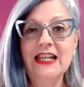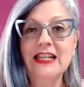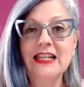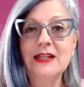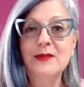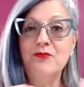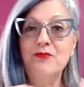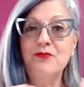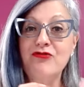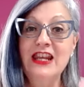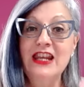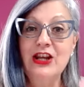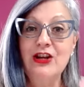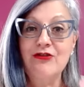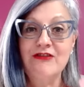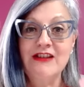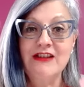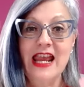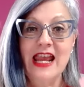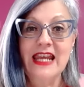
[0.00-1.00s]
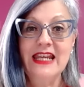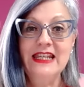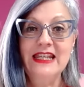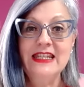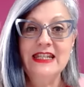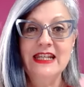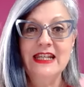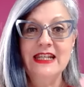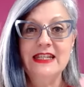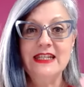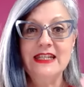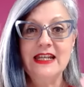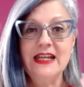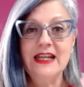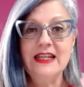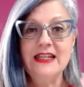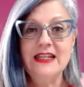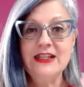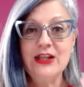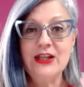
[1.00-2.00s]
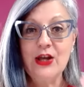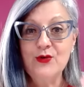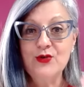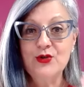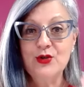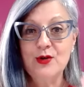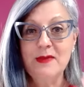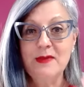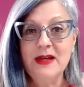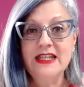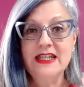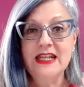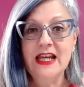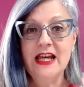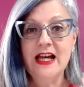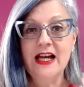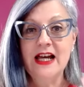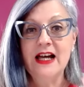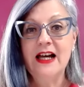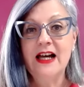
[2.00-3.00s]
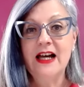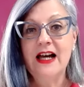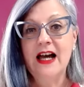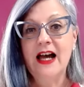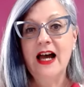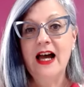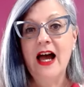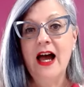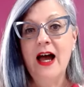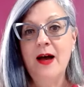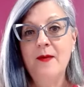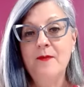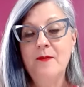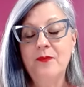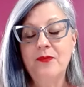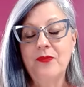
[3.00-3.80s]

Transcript: pre created social media um,